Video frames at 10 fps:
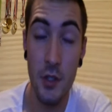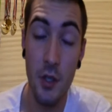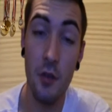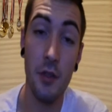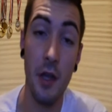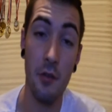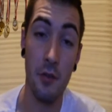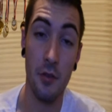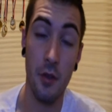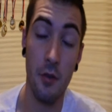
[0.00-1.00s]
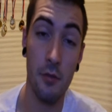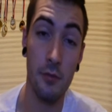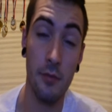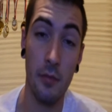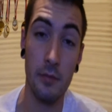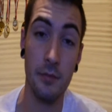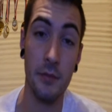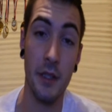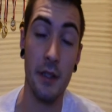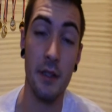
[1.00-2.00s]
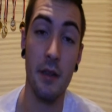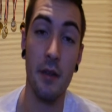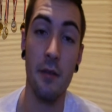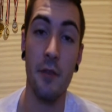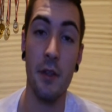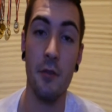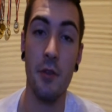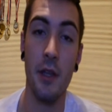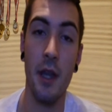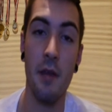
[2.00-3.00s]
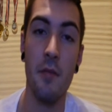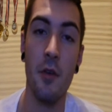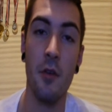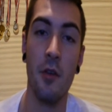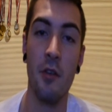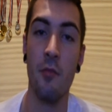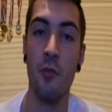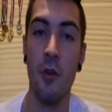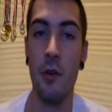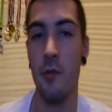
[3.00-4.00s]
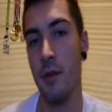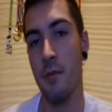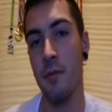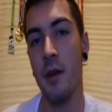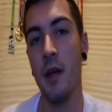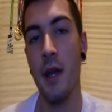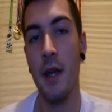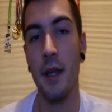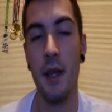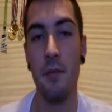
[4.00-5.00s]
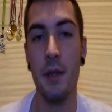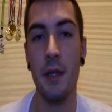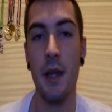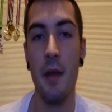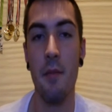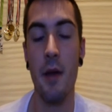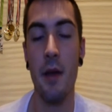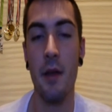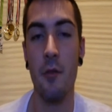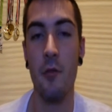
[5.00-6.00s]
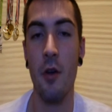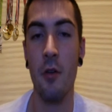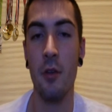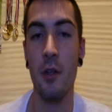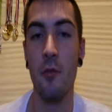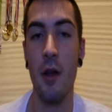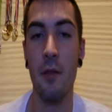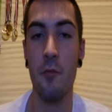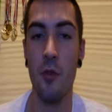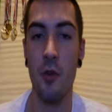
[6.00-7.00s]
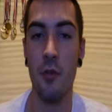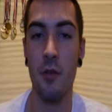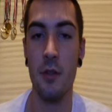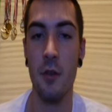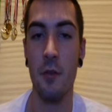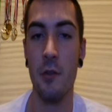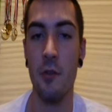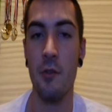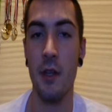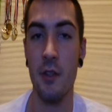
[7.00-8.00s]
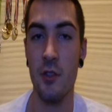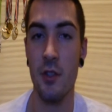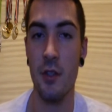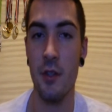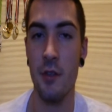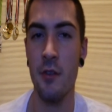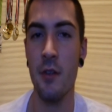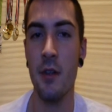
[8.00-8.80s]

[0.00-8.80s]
So now you know that a video game or a program can be done by only one software engineer.